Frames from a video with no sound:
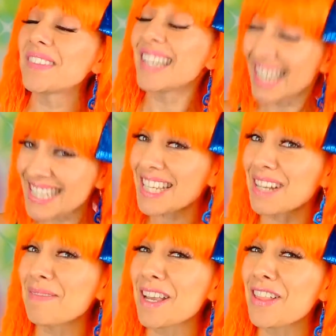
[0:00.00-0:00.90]
it's going
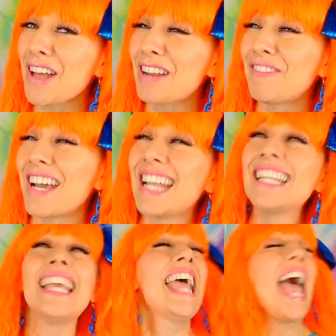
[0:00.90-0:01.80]
to be a lot of fun.
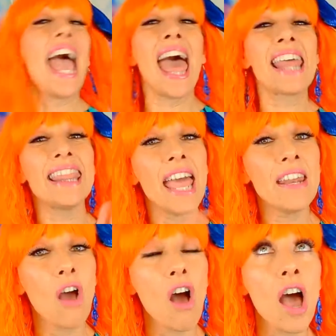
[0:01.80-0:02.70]
And then
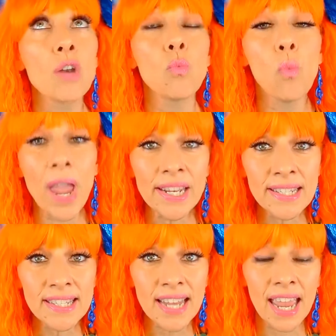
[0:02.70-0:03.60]
on
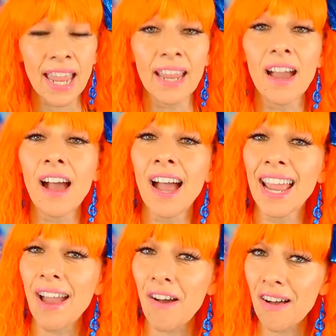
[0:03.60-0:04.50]
Wednesday,
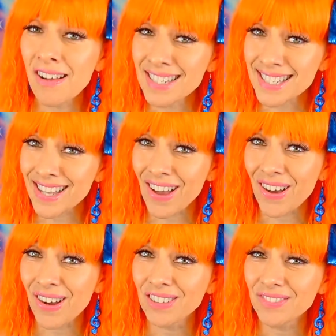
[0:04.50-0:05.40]
I also
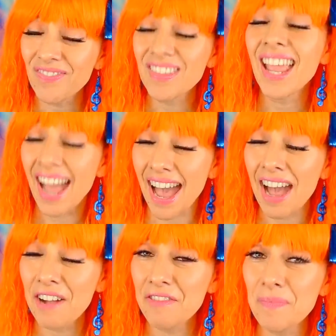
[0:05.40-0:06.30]

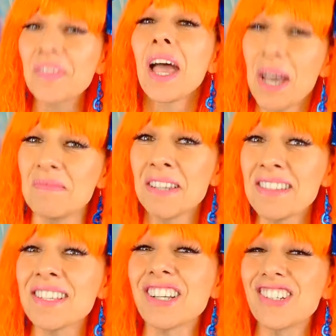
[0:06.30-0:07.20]
have a
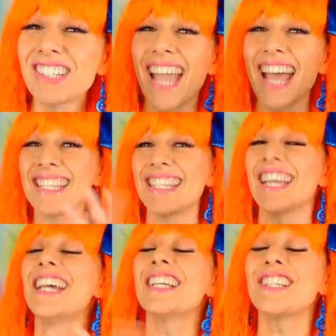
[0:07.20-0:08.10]
musical guest.
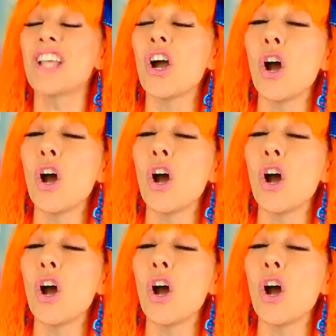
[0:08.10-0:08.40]
So